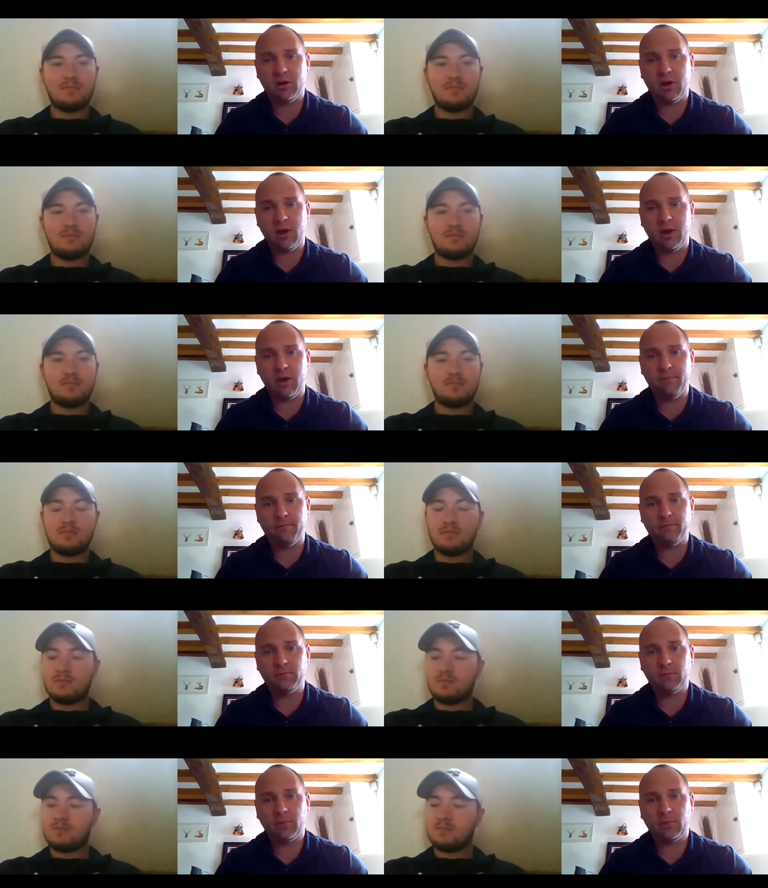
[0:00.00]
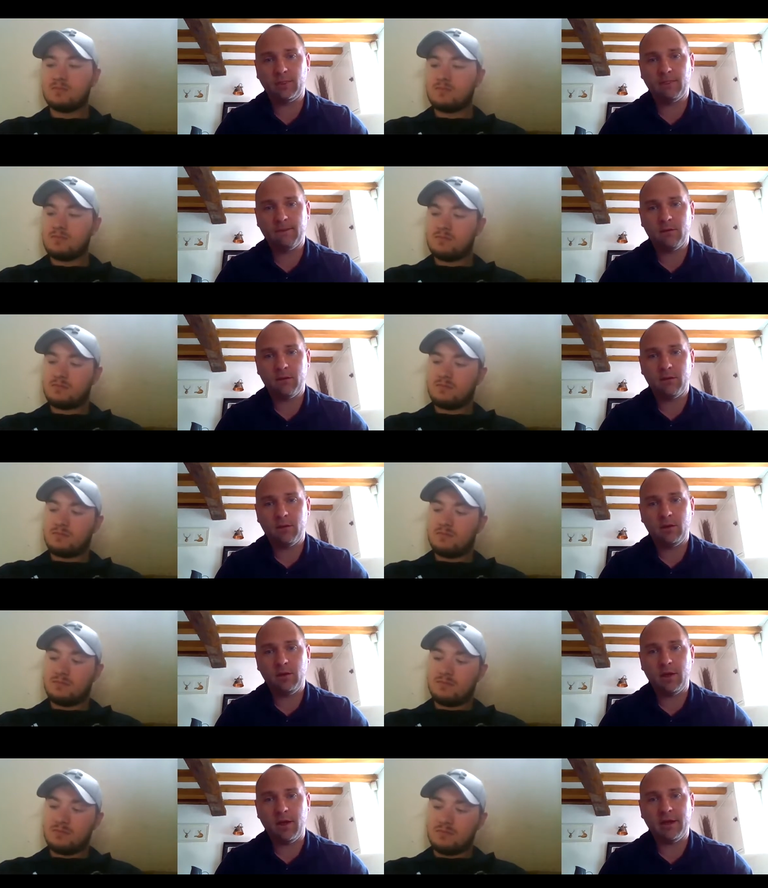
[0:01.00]
Speaker 1: Um,
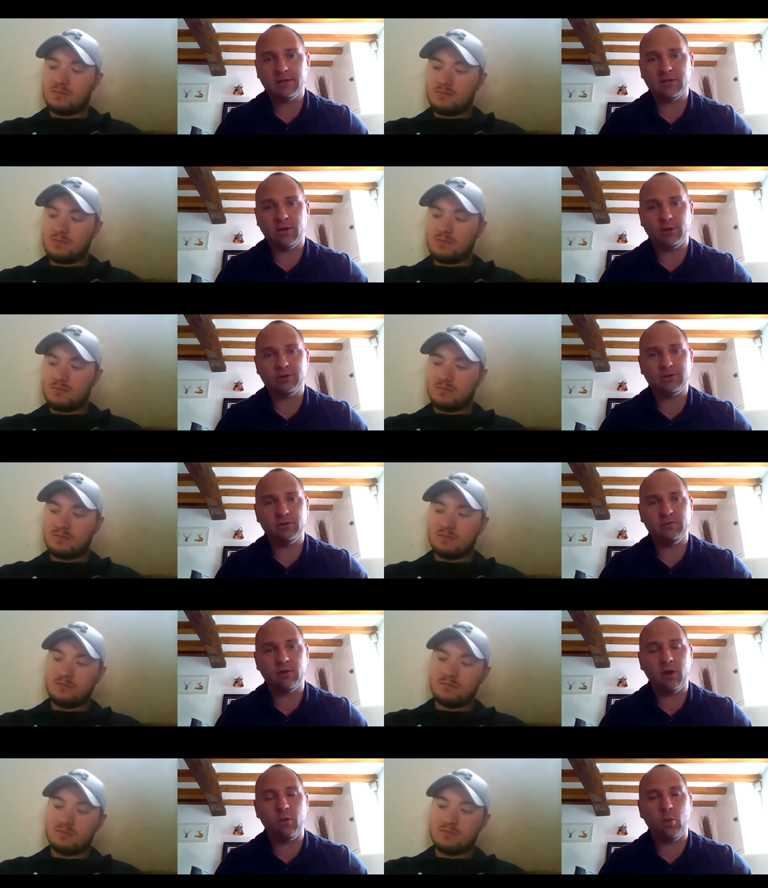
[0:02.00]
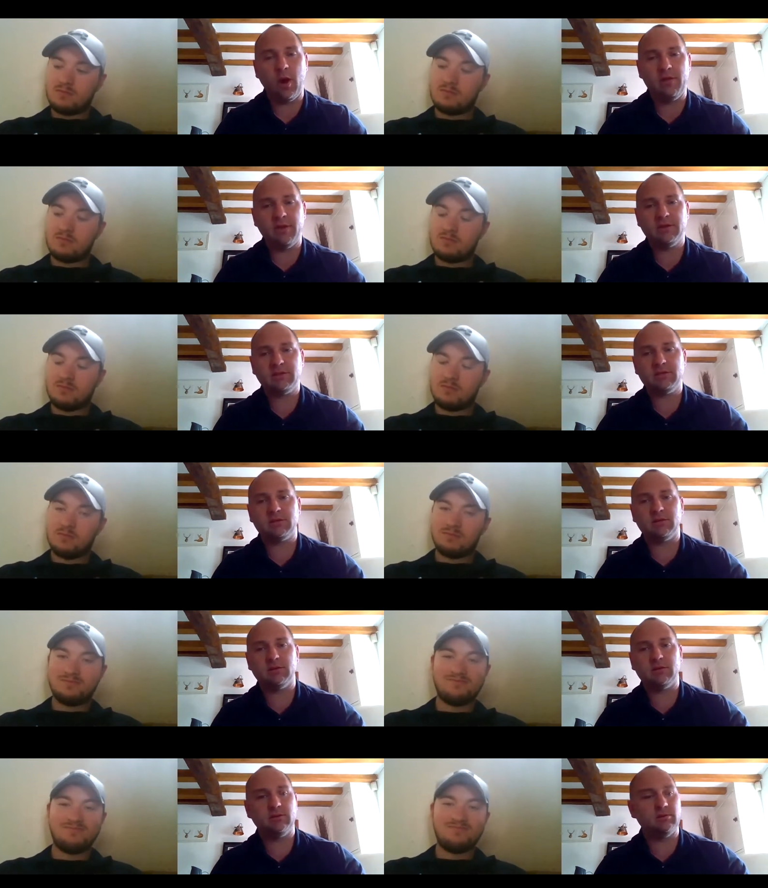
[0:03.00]
yeah, it's hard to sort of know where
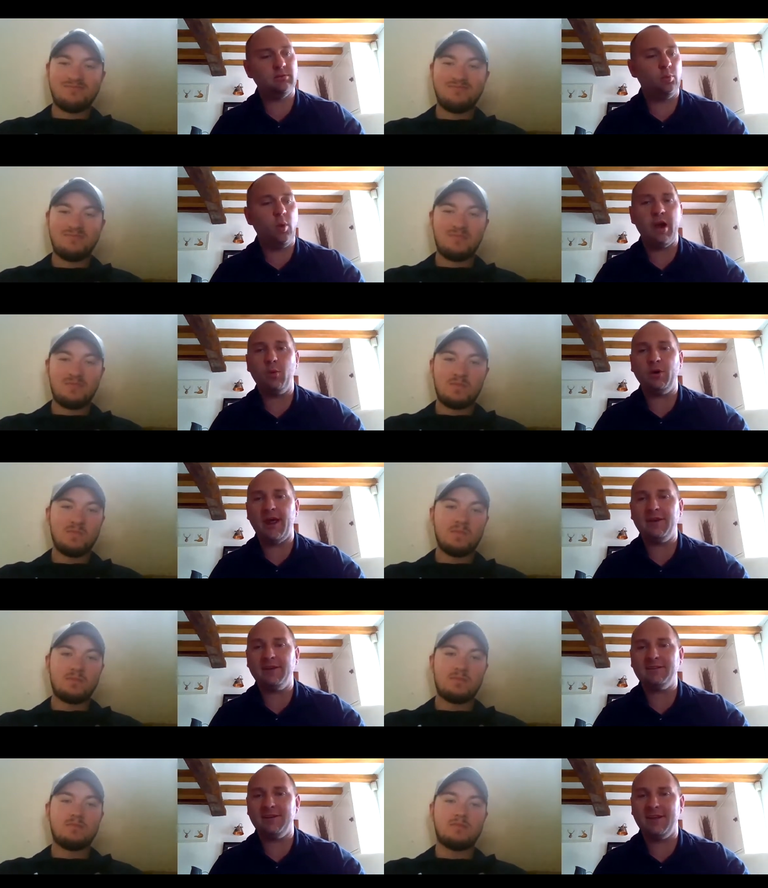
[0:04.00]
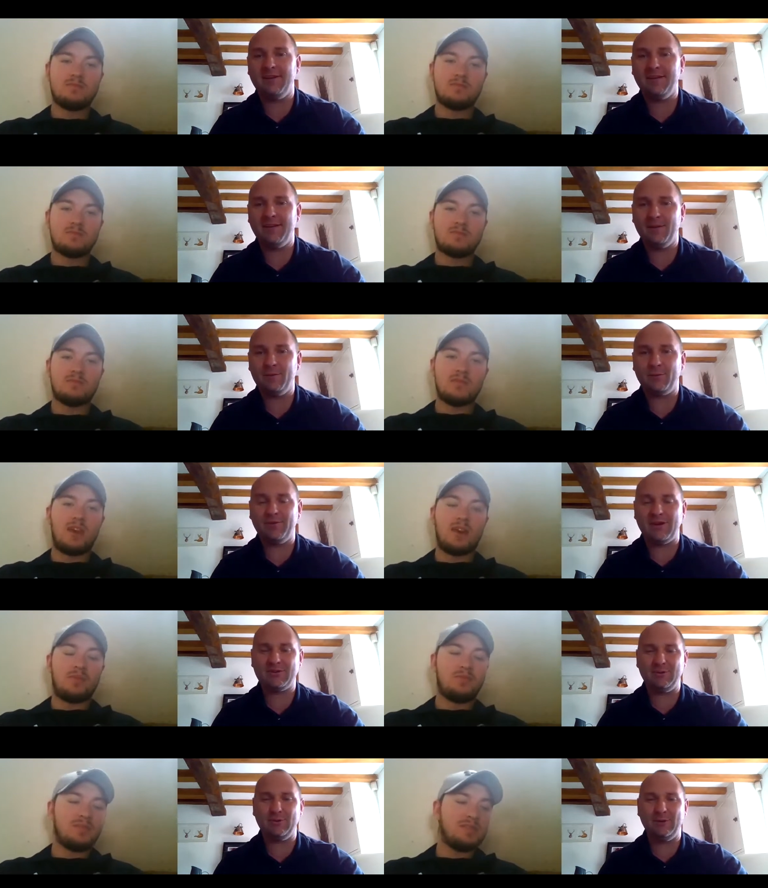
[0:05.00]
this where it would end, isn't it? At
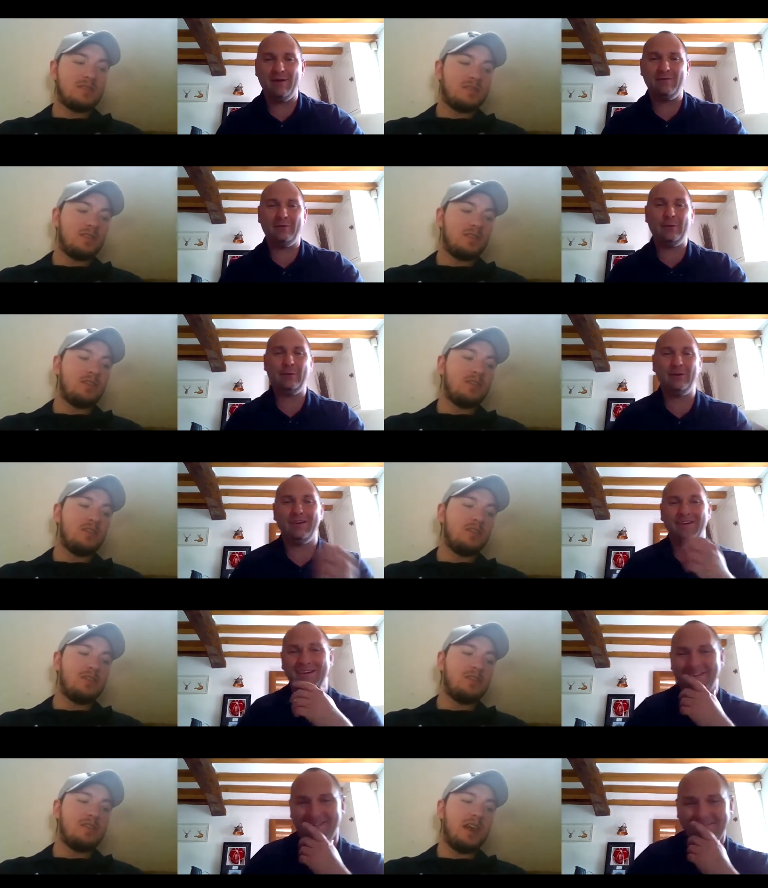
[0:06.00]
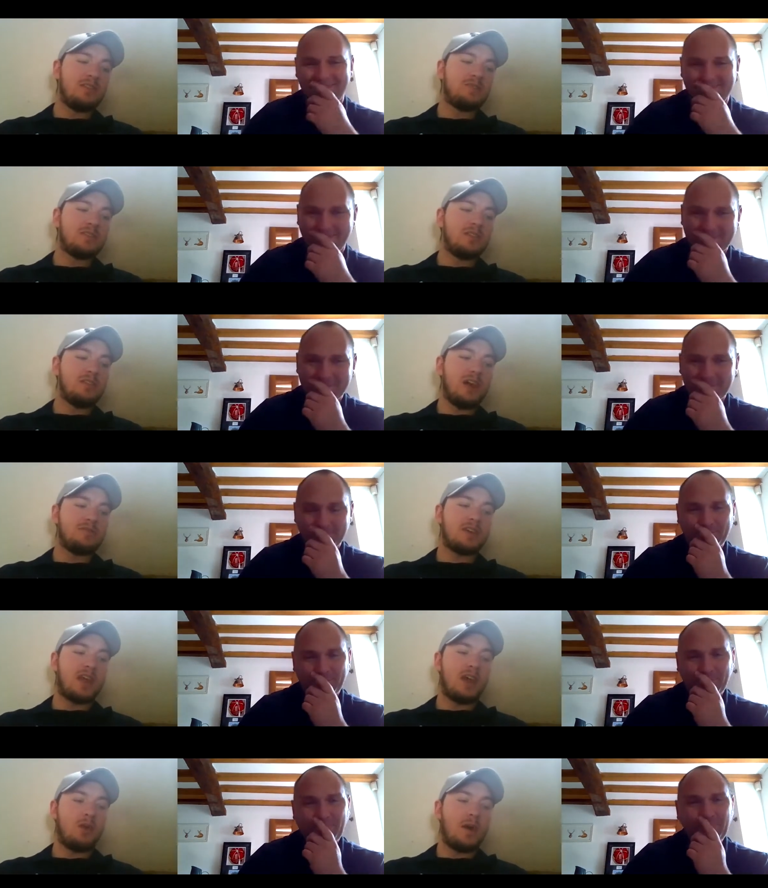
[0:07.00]
professional
Speaker 2: yeah. level, you'd, you'd have to you'd have
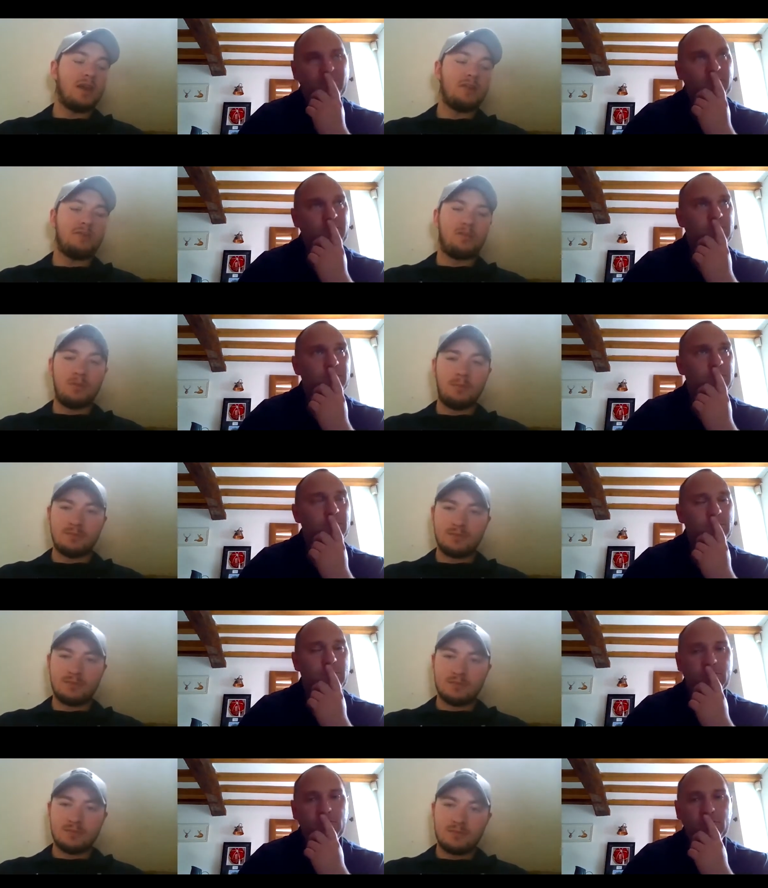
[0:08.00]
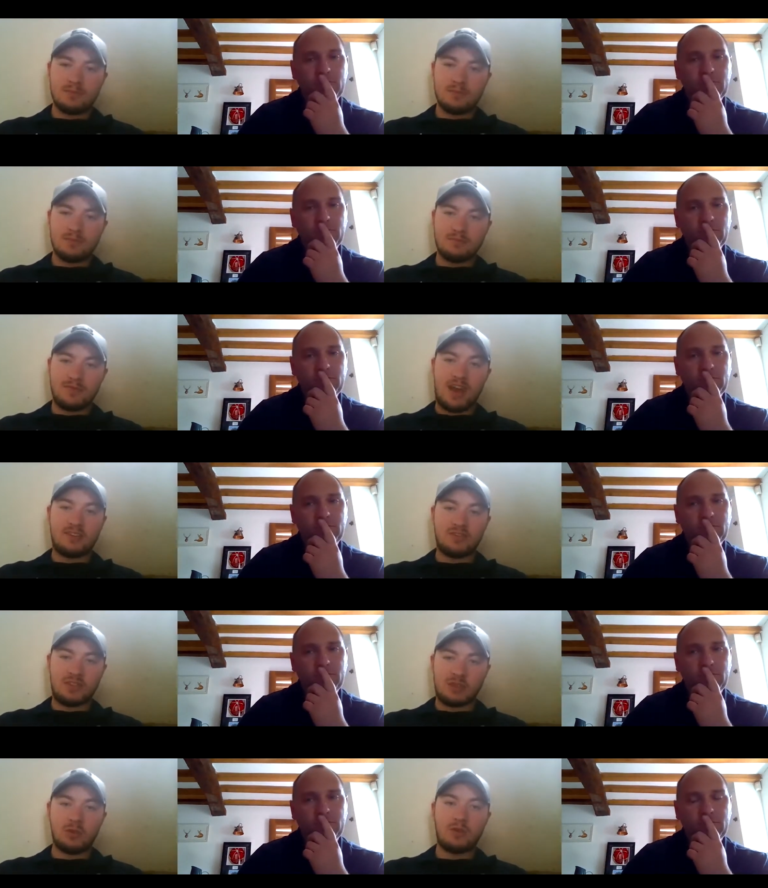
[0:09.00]
to get away from that
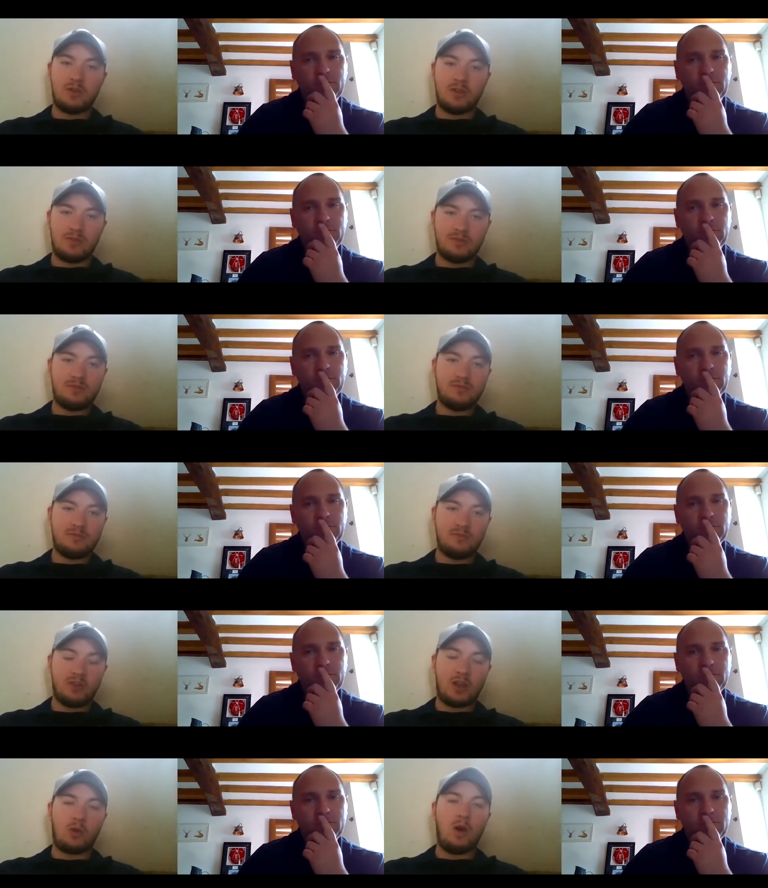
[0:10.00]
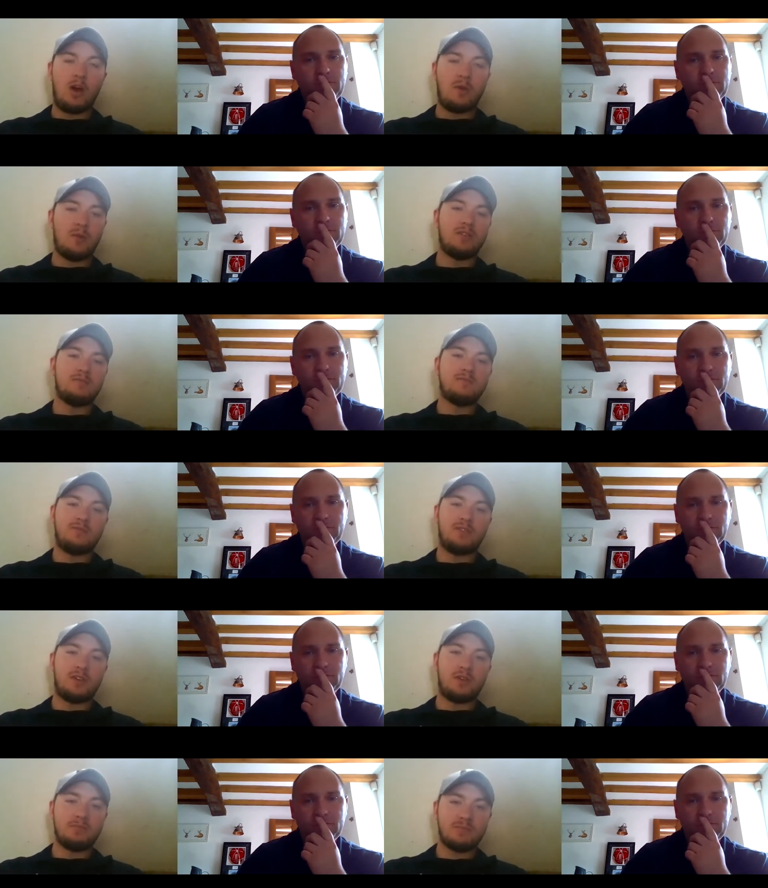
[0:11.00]
sort of requirement for